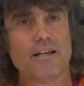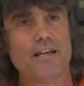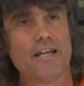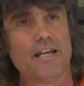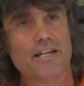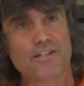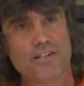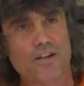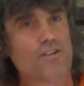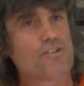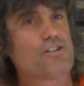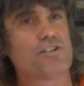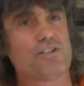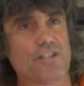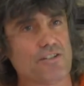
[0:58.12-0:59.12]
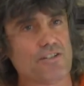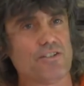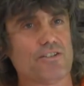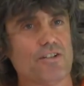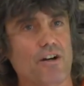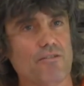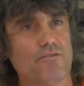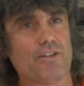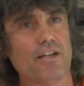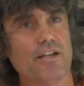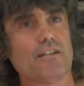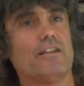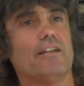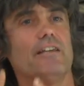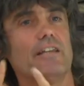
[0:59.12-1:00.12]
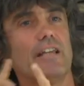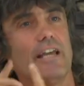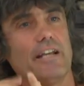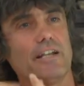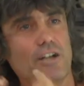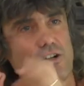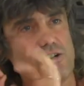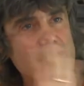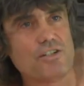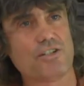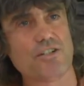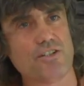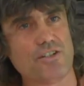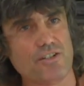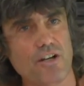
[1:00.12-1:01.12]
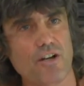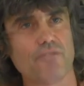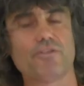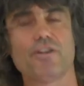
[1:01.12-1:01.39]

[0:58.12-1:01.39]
Is consciousness itself. That in the in consciousness itself